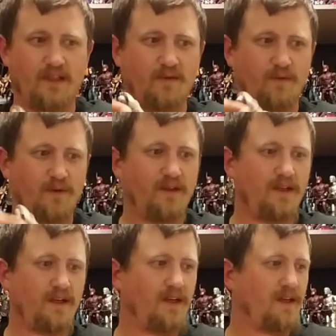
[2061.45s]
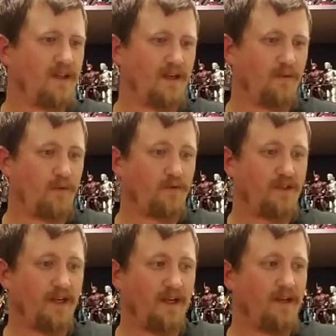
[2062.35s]
this one that it won't
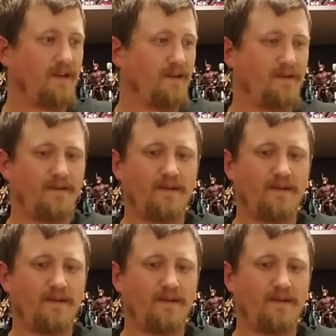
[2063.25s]
stay in.